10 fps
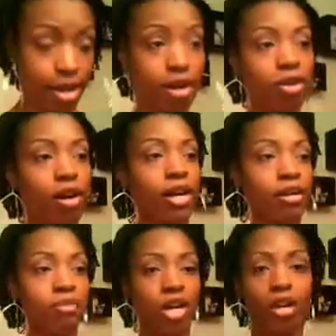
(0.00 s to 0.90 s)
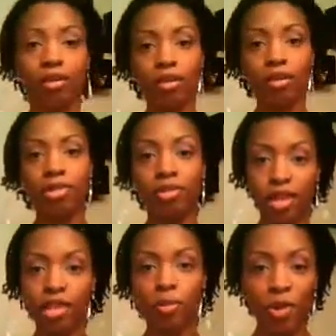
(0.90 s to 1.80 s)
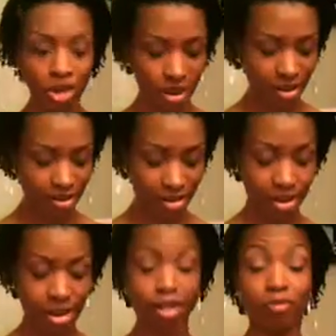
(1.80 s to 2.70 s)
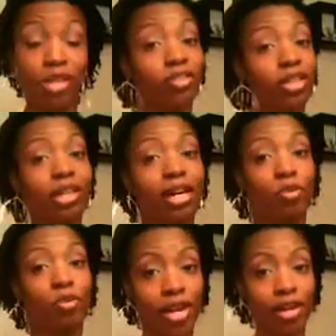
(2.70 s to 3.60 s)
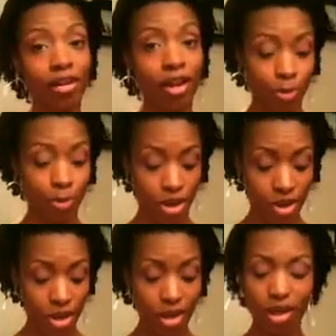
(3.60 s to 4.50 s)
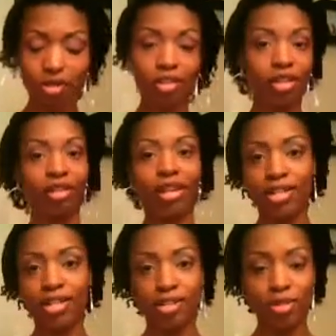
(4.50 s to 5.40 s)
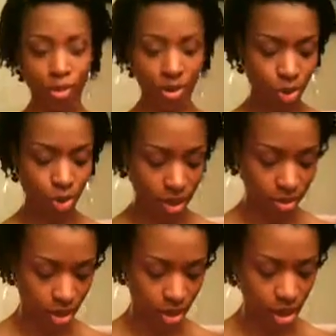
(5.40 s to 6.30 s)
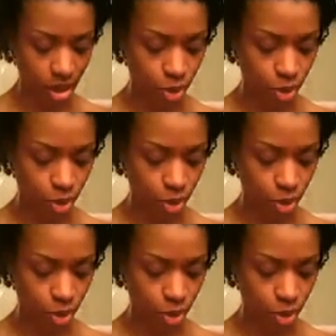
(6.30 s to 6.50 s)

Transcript: Now, I am not an updo expert, and I am definitely not a braiding expert. Everything that I do is with twists.